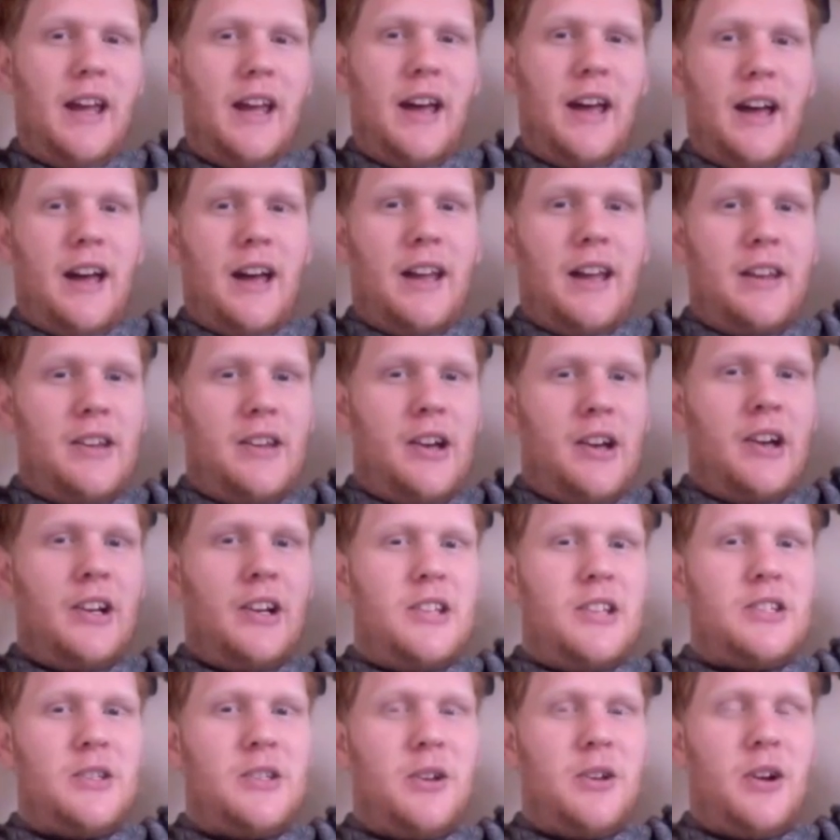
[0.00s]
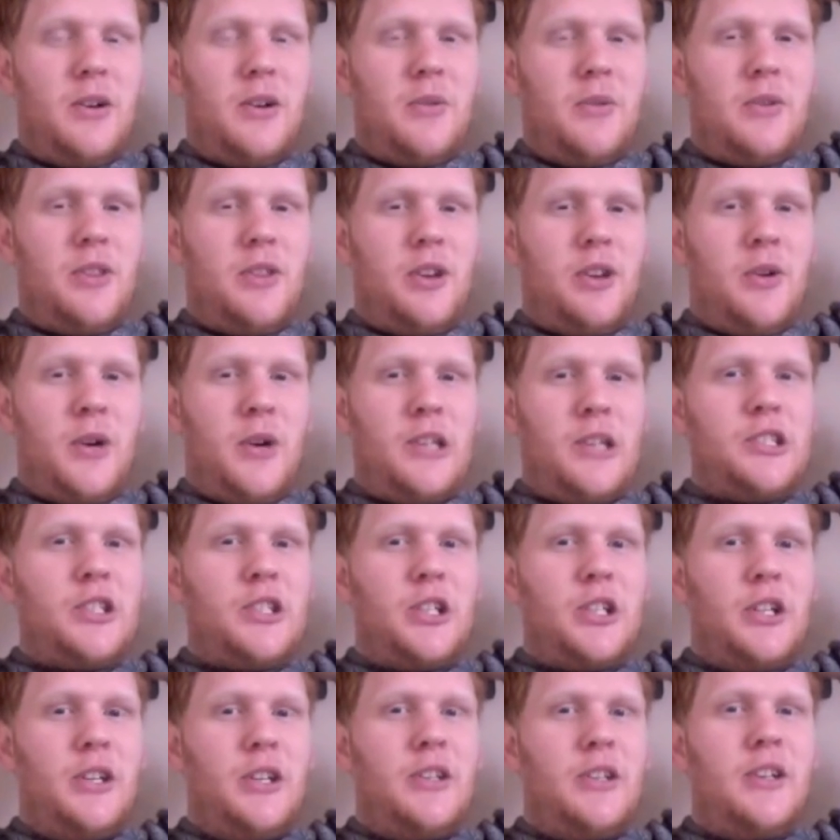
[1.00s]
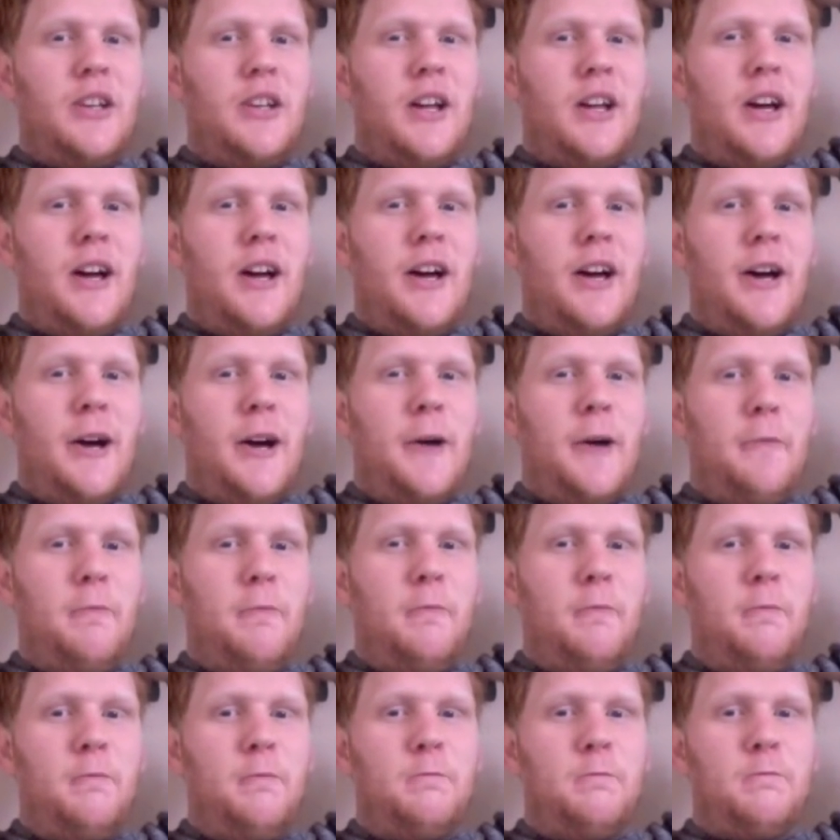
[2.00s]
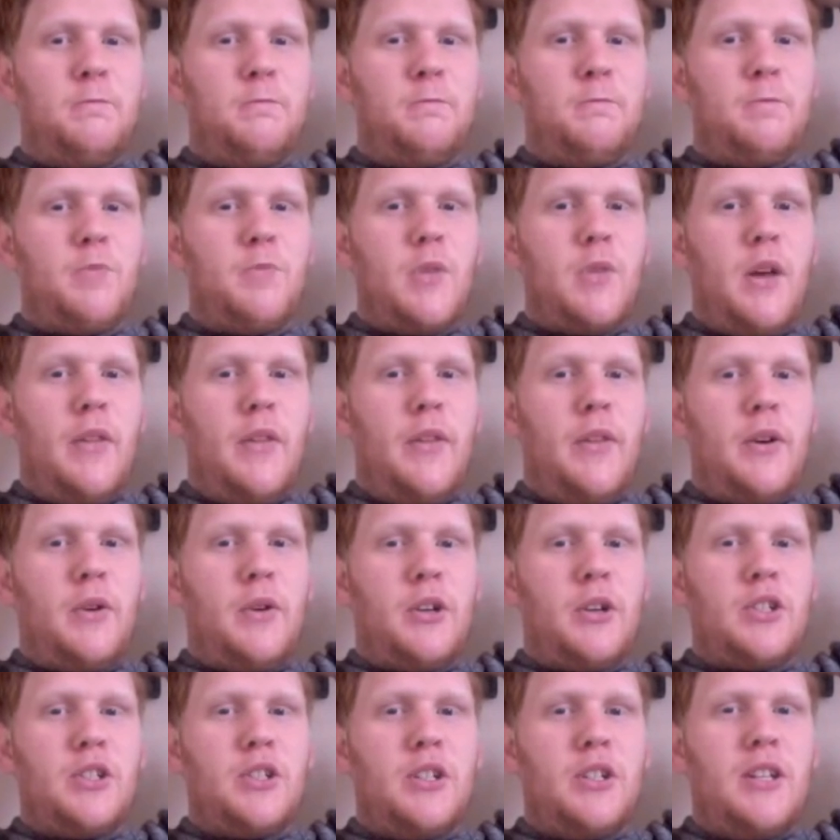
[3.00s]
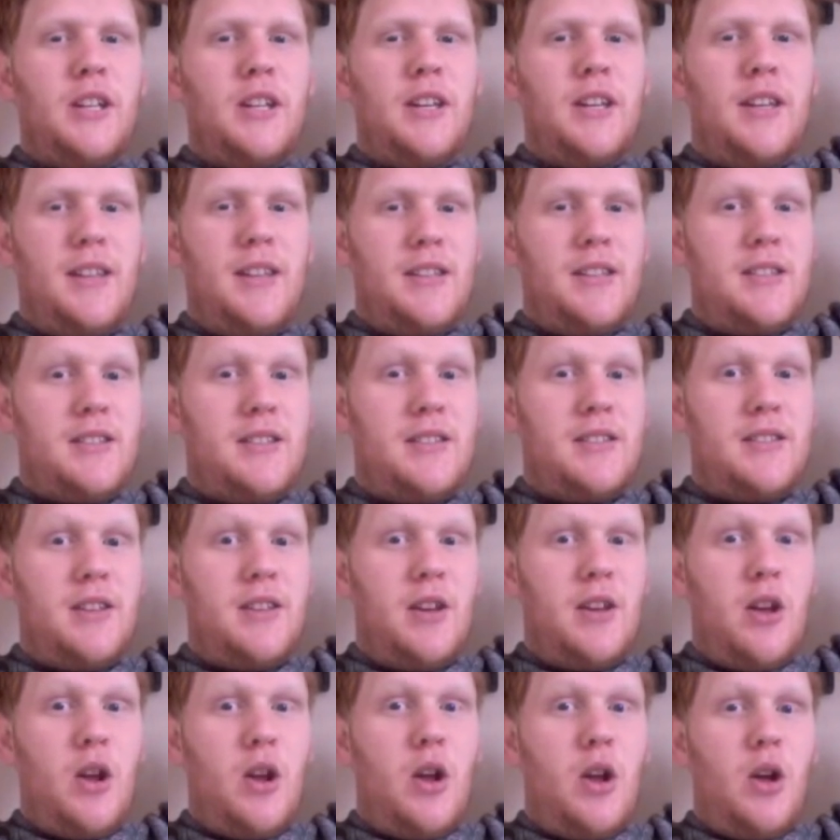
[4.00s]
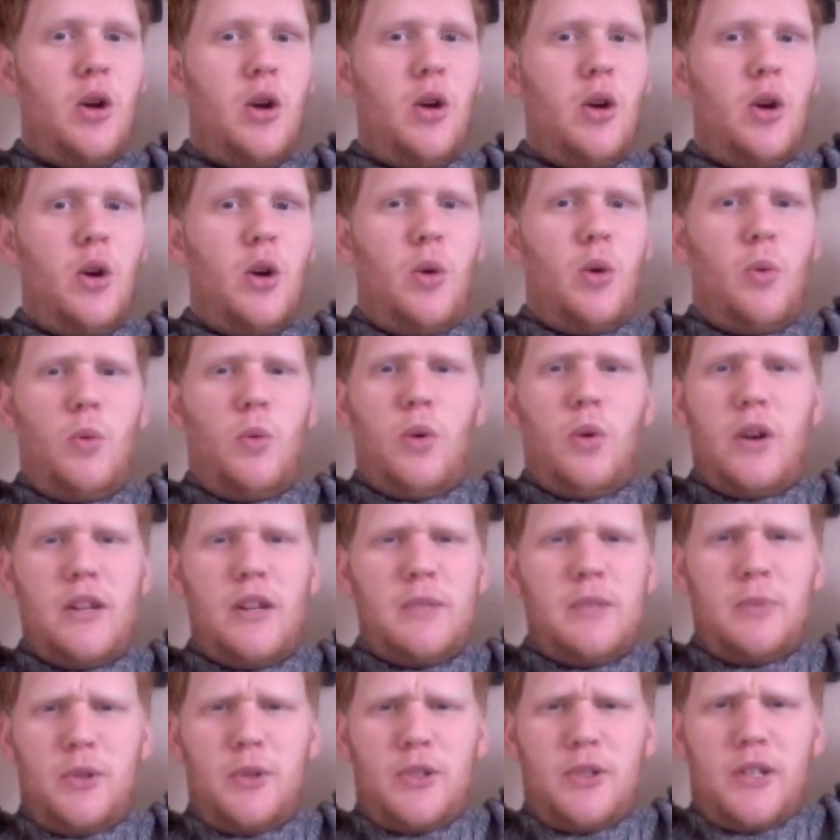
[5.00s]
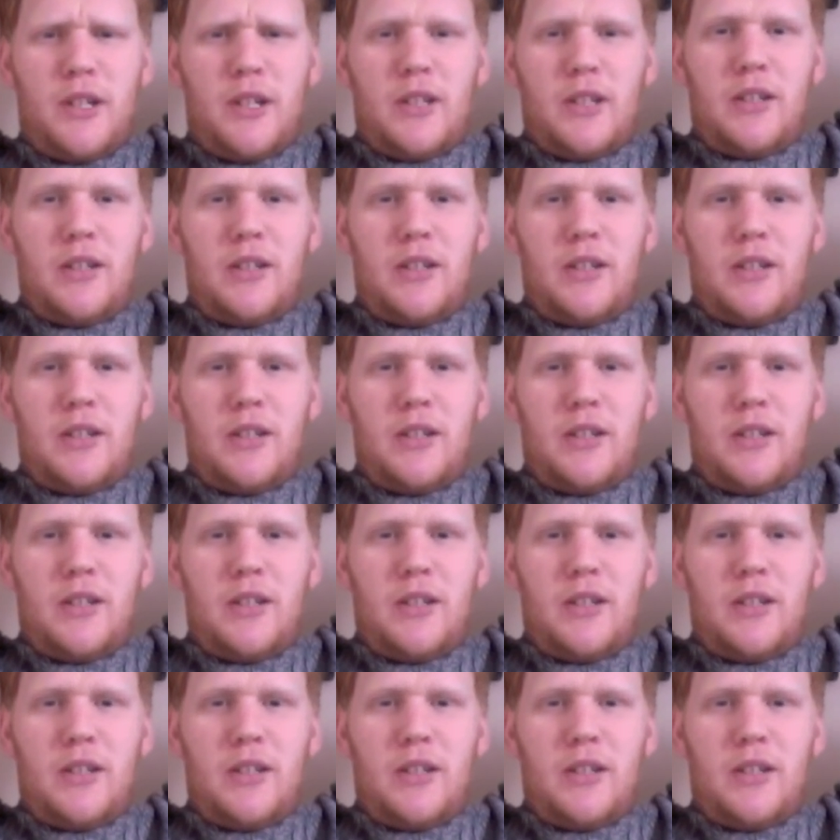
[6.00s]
And I'm going to start with a question. And the question is, what is music?